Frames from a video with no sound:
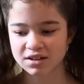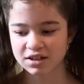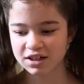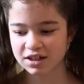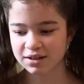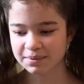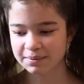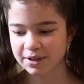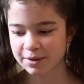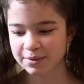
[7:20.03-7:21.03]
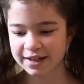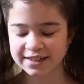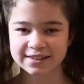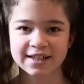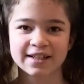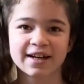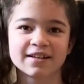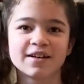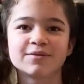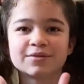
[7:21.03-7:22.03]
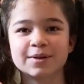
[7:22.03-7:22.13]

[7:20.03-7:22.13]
But I can say that I love the